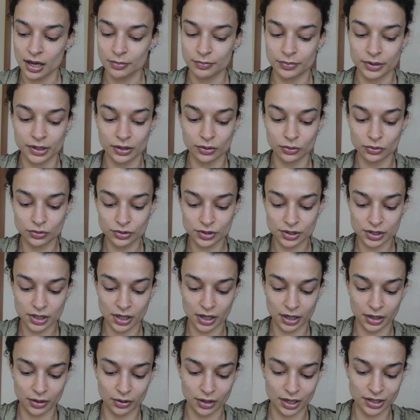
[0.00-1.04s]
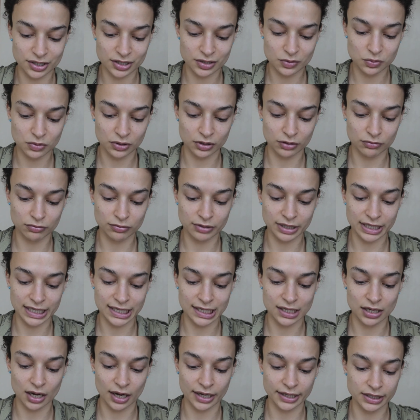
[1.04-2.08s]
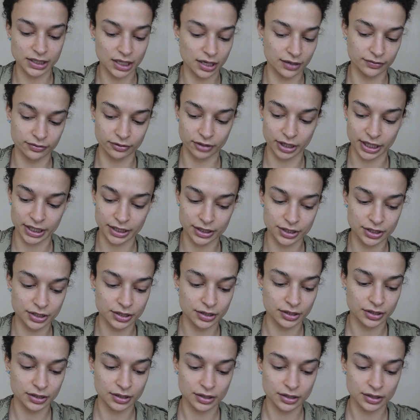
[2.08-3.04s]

but also I just want a really light coverage.